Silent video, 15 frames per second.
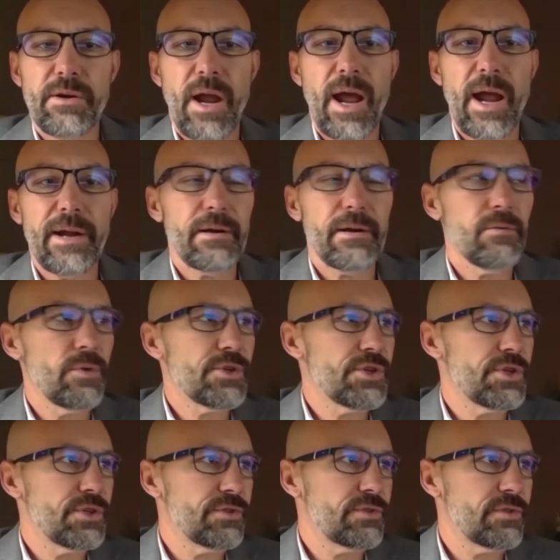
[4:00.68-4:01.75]
or higher,
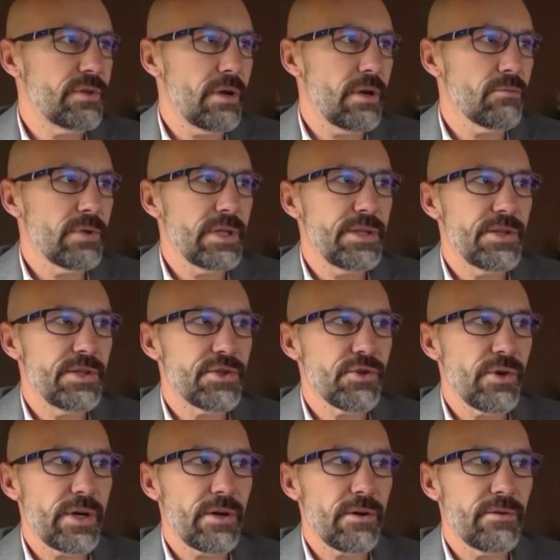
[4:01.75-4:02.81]
which is really the
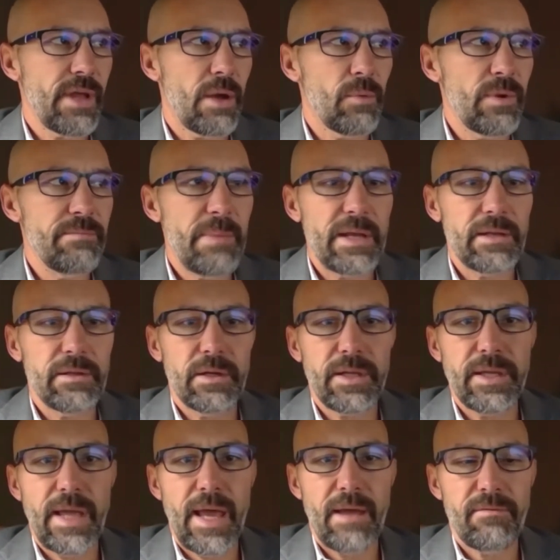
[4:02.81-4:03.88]
trigger that we've been
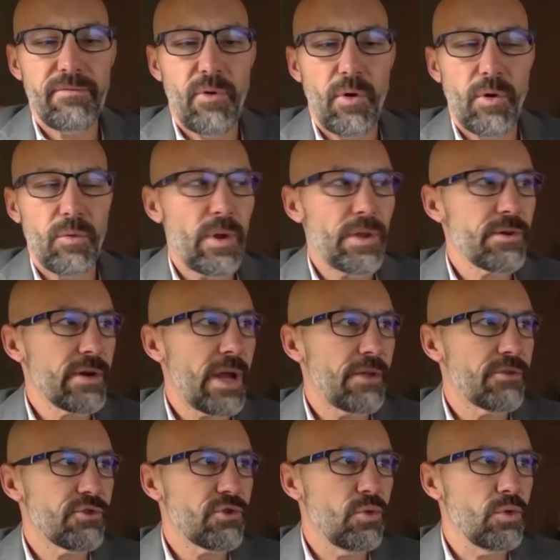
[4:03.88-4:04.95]
looking at for whether or
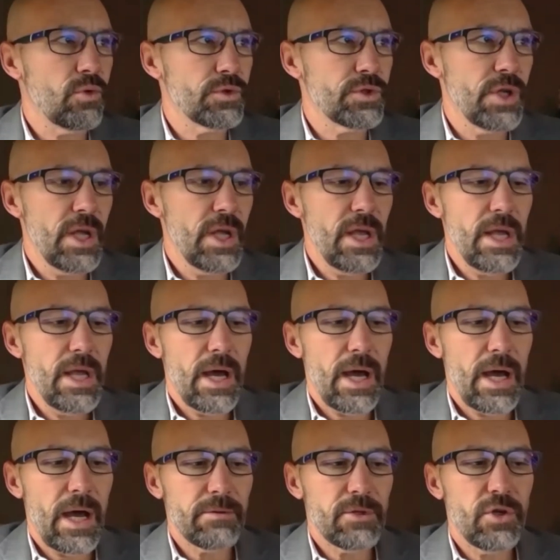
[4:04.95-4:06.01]
not schools
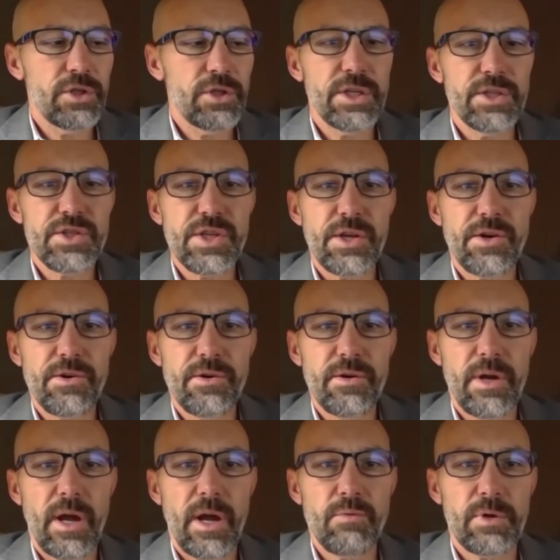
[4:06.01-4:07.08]
could
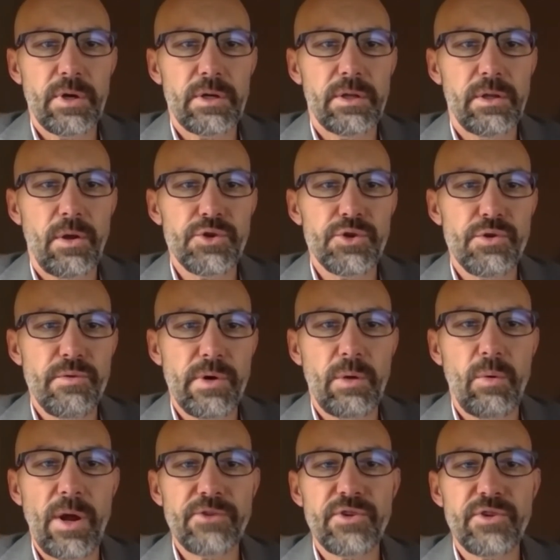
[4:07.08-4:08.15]
consider a closure
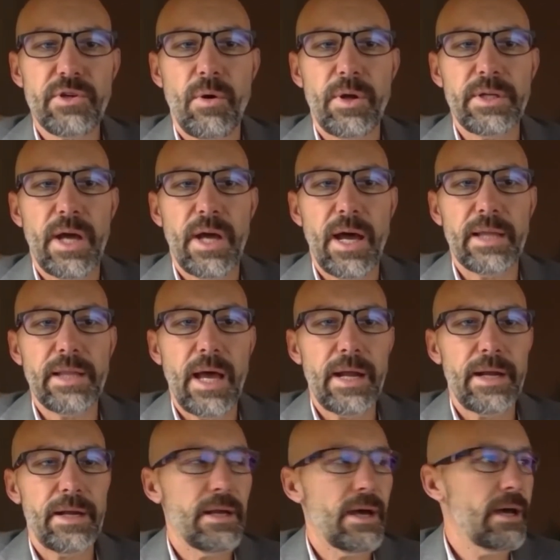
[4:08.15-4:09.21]
request or going to
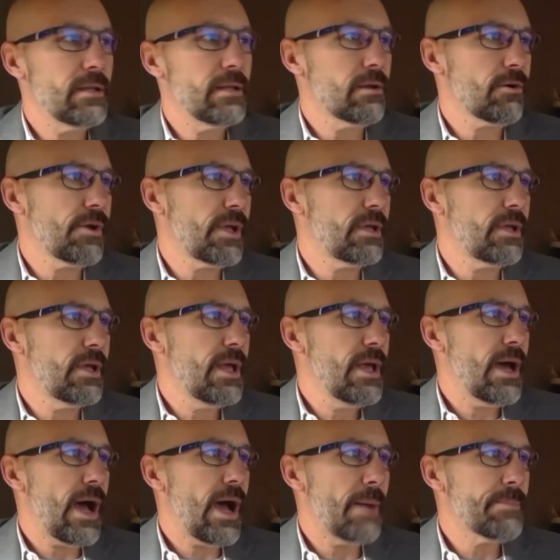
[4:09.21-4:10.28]
online learning
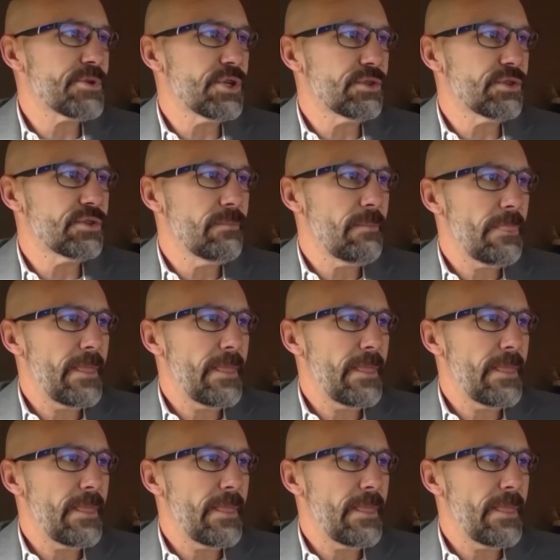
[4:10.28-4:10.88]
options.